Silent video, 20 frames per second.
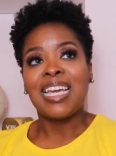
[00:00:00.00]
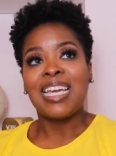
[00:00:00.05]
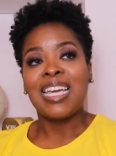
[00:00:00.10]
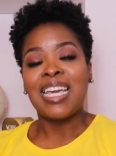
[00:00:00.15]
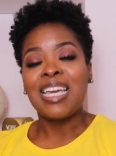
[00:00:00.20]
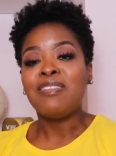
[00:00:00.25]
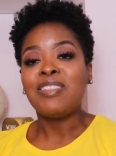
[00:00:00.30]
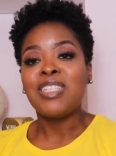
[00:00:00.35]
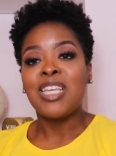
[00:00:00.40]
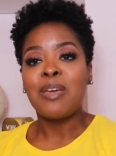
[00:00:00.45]

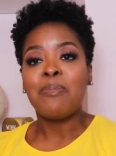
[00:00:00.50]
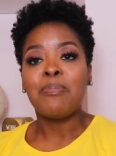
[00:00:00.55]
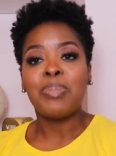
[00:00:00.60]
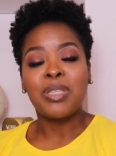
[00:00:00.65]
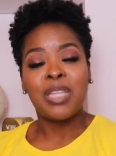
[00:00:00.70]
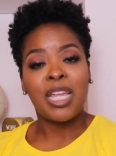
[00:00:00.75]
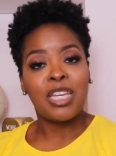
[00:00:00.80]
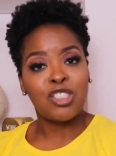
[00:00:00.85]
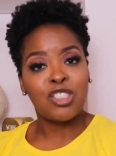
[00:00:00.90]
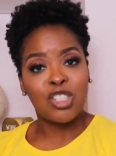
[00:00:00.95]
gives Him
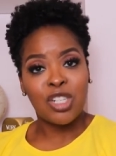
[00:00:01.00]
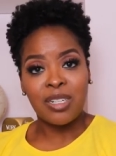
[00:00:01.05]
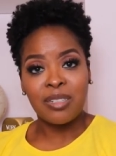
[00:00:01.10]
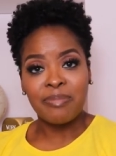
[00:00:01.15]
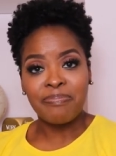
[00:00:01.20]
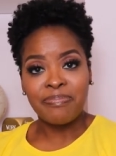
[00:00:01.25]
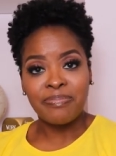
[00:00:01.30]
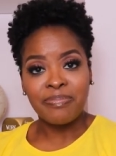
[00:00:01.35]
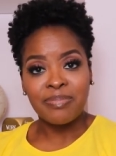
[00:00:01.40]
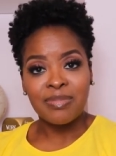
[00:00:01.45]
pleasure.
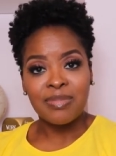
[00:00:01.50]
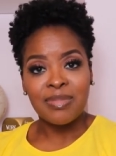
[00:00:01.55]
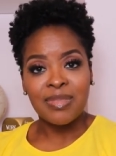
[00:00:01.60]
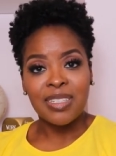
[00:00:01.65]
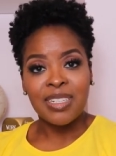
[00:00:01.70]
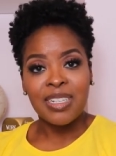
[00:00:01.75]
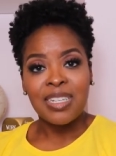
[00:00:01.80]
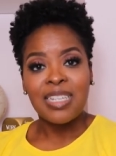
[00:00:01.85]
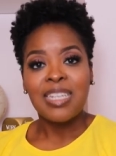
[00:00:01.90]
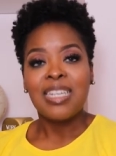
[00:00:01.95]

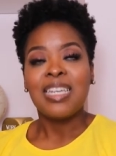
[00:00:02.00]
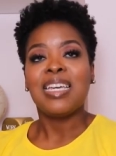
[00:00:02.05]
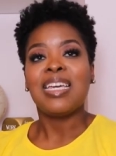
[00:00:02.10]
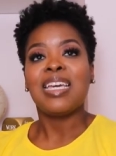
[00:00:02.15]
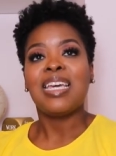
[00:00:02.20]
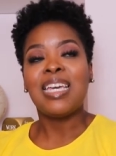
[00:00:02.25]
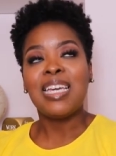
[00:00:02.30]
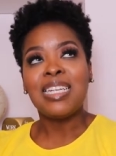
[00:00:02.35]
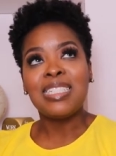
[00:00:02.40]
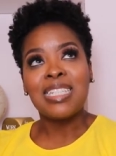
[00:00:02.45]

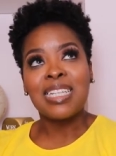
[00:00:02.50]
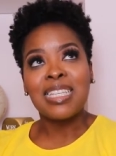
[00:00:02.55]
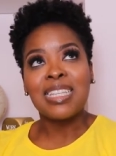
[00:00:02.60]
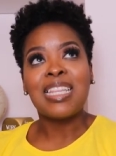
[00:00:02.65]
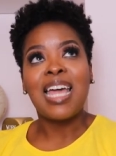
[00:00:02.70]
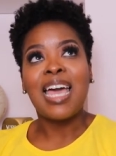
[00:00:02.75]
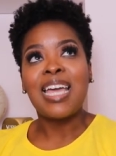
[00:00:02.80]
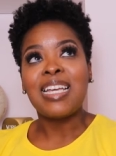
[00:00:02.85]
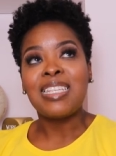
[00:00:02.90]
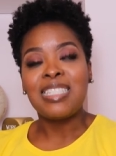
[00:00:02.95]
It
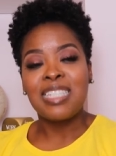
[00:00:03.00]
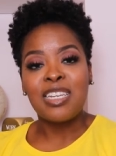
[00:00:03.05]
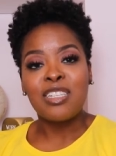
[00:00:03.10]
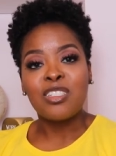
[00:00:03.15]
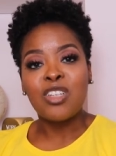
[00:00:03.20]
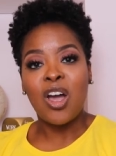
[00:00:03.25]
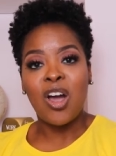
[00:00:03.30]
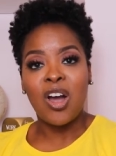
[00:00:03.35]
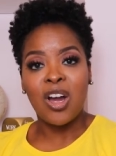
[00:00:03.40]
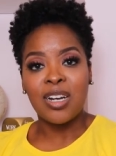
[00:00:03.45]
delights
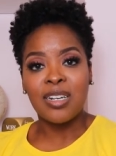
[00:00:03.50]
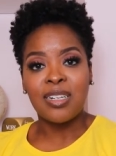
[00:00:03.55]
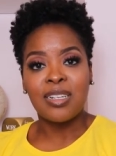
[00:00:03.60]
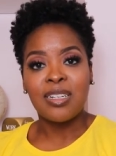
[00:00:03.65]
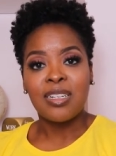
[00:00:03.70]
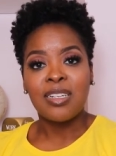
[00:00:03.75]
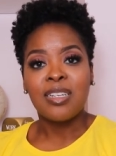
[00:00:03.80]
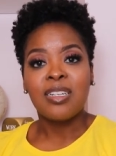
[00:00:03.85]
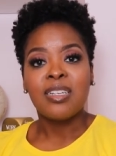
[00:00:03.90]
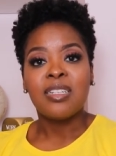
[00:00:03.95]
His heart
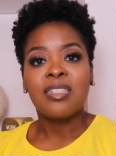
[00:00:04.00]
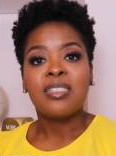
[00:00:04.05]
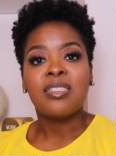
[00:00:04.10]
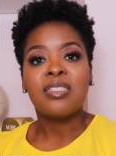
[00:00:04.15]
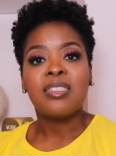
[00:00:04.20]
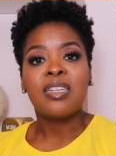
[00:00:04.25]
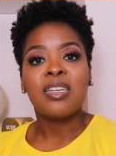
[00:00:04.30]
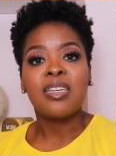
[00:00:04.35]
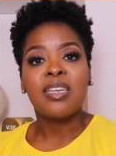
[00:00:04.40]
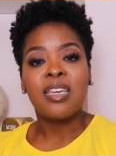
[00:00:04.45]

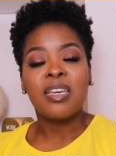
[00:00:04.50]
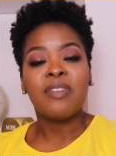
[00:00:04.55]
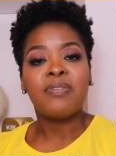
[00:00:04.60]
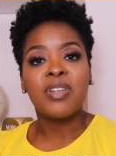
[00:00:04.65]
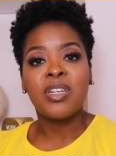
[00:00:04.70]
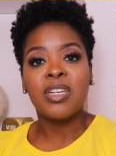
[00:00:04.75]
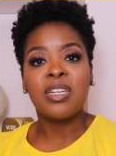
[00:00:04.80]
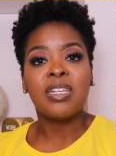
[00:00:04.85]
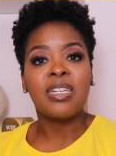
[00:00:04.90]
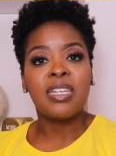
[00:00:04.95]
to give
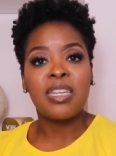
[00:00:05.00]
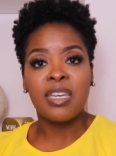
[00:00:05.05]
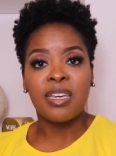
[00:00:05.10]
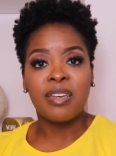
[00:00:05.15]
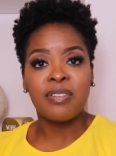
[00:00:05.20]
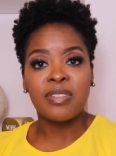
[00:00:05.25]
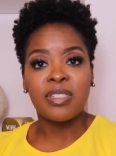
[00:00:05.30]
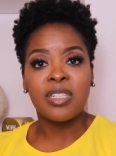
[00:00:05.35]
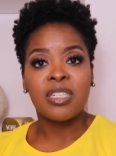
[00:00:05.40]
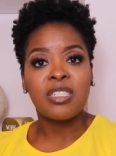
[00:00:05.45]
good
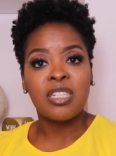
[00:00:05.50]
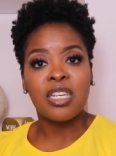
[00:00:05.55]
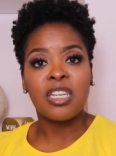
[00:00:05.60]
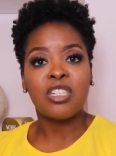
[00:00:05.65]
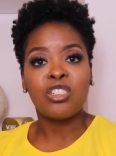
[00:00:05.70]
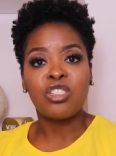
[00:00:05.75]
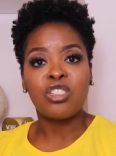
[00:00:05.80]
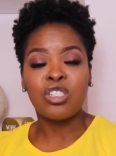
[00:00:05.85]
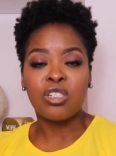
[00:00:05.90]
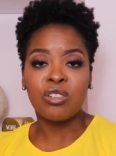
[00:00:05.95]
gifts to
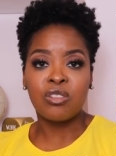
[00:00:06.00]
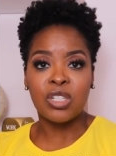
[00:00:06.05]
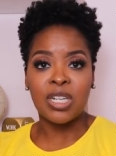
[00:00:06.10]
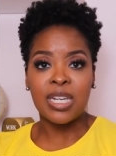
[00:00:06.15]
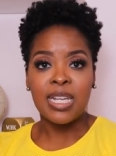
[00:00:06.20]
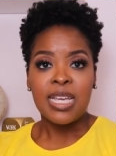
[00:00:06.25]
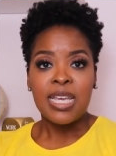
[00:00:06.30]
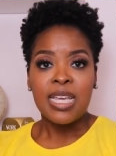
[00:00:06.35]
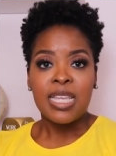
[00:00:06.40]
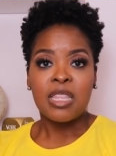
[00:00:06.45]
His children.
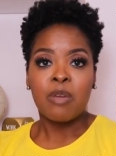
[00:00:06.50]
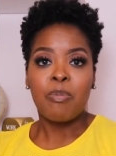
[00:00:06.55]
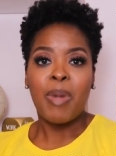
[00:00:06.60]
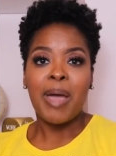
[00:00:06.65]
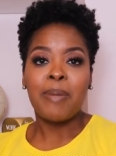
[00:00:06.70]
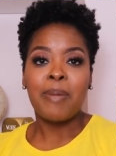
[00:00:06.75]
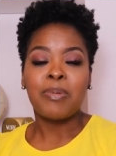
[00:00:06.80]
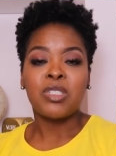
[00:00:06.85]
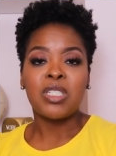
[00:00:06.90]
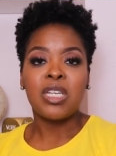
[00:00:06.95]
The
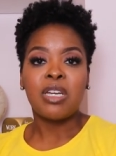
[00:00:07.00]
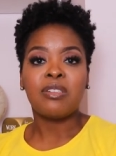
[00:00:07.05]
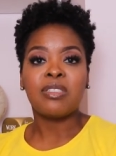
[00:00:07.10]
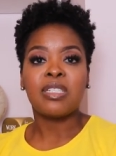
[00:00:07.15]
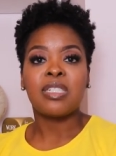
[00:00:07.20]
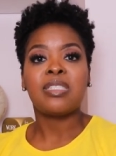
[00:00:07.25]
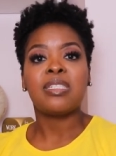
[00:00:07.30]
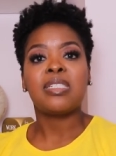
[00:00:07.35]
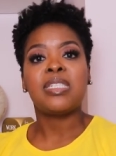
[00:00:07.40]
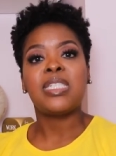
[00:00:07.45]
Bible tells
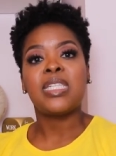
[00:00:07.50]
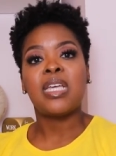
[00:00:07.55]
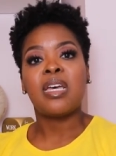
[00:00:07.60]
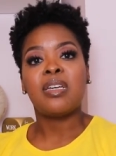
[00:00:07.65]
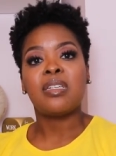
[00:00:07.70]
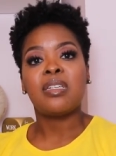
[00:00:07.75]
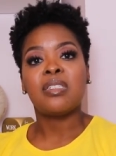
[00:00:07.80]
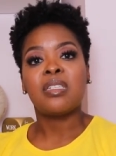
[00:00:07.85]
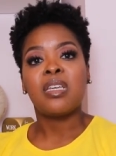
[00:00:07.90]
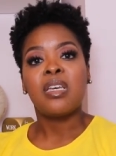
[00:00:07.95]
us, it
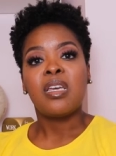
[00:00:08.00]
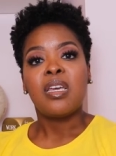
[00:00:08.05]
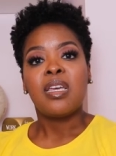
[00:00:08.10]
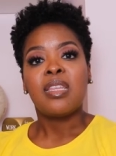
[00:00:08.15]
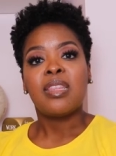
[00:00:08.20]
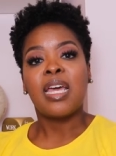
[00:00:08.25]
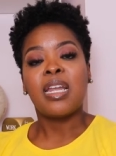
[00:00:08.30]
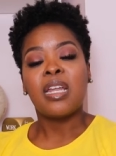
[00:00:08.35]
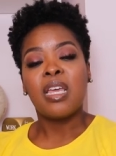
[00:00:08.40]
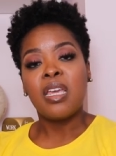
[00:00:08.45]
says
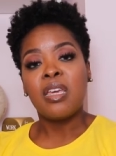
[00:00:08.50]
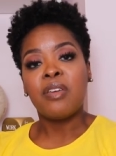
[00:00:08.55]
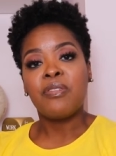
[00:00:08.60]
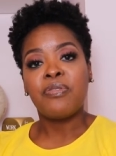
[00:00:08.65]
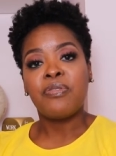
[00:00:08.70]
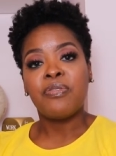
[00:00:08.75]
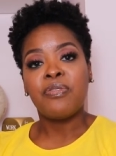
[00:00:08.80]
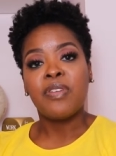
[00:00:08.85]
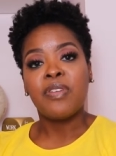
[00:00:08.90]
that if